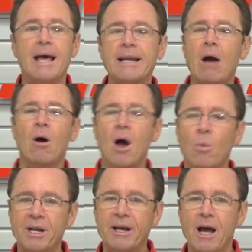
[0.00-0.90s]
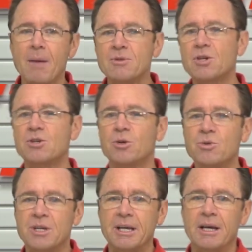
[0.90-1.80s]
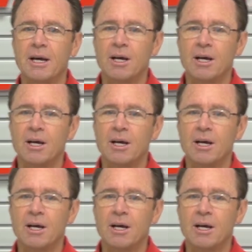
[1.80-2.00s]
Now, when it comes to choosing